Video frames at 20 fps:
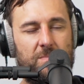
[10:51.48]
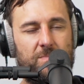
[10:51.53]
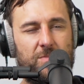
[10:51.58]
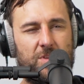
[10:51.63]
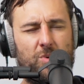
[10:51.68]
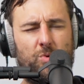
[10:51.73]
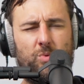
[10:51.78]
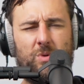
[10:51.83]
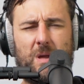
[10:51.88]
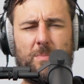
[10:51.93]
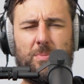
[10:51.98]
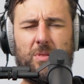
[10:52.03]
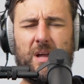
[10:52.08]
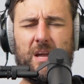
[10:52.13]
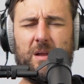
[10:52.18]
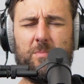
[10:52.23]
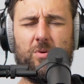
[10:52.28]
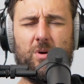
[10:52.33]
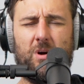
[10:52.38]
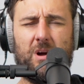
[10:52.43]
Who were they playing,
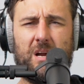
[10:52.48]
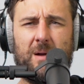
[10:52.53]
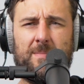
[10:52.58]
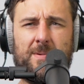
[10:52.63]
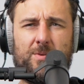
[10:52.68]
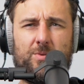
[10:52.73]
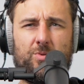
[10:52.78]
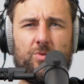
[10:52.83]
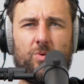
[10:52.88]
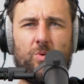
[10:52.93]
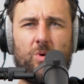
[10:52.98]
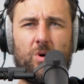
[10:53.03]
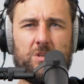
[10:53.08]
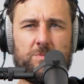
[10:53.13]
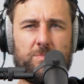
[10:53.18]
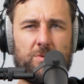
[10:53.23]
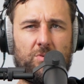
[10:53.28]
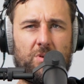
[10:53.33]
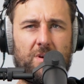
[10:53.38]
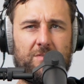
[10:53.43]
Pro? I can't remember who it was,
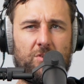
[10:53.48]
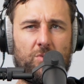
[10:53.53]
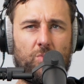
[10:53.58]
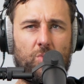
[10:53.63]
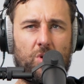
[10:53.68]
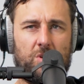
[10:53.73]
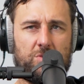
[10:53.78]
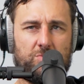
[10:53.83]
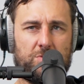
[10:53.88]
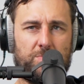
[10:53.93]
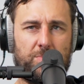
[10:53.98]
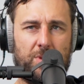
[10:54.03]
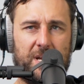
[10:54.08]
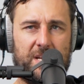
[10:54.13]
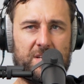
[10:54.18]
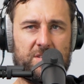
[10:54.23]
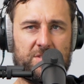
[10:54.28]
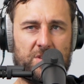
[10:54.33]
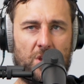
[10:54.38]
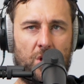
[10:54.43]
but whoever it was playing
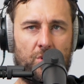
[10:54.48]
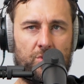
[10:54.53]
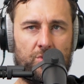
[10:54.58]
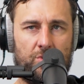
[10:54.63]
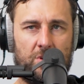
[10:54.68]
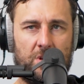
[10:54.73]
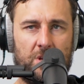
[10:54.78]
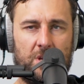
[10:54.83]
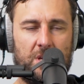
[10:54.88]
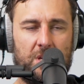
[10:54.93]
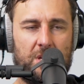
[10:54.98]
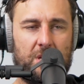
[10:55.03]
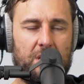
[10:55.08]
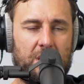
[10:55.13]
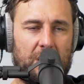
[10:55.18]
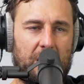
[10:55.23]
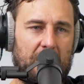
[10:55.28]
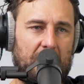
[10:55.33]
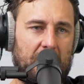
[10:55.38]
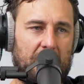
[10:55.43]
a zone,
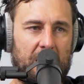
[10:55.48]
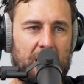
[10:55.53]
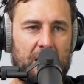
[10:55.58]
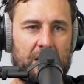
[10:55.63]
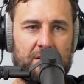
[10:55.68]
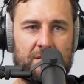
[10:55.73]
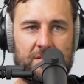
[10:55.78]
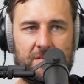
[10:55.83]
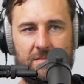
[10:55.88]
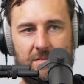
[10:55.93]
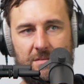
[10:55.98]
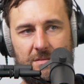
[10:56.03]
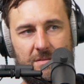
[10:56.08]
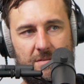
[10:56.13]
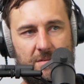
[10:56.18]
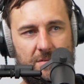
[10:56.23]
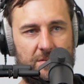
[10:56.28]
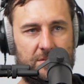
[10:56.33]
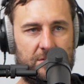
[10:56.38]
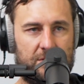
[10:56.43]
and
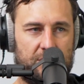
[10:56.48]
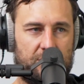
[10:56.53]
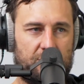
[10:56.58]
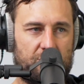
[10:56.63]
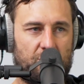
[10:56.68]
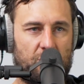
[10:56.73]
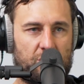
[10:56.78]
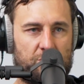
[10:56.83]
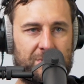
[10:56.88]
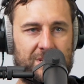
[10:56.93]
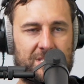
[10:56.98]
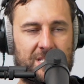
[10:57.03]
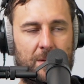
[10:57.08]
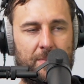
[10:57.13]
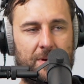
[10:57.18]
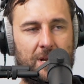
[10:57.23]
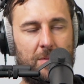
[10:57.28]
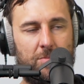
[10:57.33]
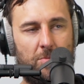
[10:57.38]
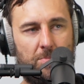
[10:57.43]
Josh messed up a
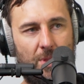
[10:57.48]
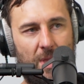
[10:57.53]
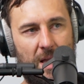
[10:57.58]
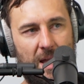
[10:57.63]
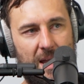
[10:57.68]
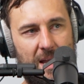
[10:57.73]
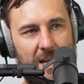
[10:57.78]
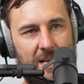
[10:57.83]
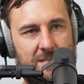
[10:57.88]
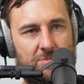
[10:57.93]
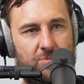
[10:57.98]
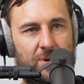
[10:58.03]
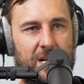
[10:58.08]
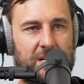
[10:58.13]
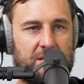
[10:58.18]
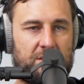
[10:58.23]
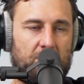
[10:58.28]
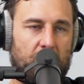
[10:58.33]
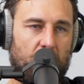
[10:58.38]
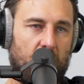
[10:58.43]
couple of plays, ran
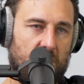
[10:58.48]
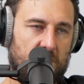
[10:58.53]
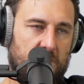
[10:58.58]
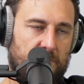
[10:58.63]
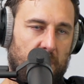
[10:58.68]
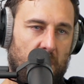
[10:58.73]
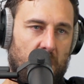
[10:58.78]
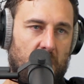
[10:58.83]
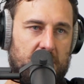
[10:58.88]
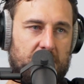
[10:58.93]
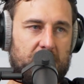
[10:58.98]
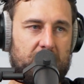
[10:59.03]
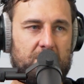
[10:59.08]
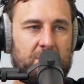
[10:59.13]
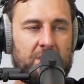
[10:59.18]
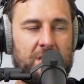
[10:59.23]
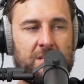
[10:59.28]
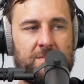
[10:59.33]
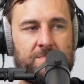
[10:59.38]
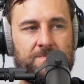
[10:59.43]
to the wrong spots, and
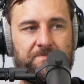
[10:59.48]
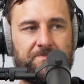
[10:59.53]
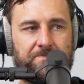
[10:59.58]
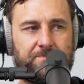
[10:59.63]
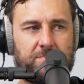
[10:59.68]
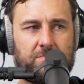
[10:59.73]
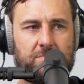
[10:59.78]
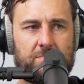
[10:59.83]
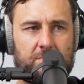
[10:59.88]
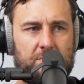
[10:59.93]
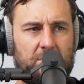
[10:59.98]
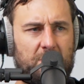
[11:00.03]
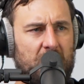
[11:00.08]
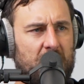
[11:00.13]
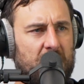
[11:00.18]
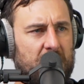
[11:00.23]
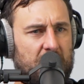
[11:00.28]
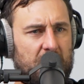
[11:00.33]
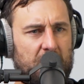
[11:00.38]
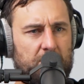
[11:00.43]
then
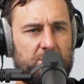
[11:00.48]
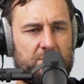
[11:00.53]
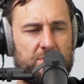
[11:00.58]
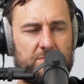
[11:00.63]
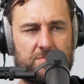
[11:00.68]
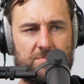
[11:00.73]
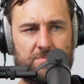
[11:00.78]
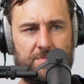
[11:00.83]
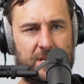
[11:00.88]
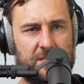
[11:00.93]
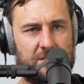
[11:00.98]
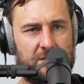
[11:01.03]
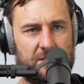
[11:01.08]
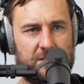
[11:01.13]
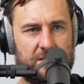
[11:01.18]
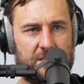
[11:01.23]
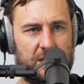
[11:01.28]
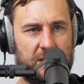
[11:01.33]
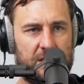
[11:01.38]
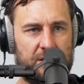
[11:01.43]
Thibs basically
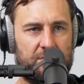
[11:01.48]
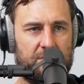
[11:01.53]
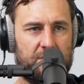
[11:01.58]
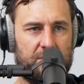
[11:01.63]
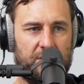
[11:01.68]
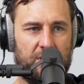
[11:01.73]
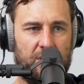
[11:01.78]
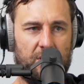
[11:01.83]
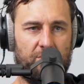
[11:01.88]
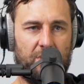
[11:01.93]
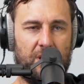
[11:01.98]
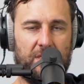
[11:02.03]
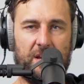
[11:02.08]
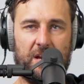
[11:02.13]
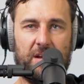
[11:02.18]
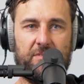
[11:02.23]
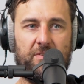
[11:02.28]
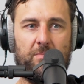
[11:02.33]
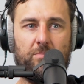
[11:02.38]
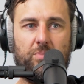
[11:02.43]
said, run their
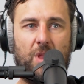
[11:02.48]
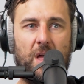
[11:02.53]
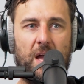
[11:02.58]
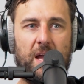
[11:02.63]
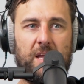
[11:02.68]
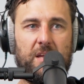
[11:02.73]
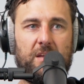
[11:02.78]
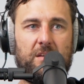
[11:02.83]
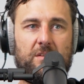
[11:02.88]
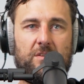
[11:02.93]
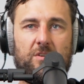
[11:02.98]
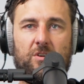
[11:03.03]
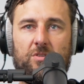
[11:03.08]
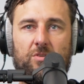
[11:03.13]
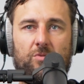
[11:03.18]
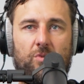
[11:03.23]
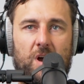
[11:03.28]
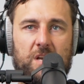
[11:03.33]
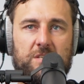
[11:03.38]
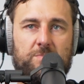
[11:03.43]
F and play. You're not in the
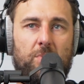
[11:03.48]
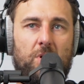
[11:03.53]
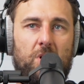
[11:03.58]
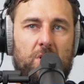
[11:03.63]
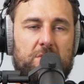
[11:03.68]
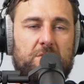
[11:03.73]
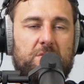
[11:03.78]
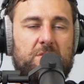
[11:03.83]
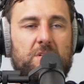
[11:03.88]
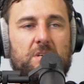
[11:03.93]
right spots.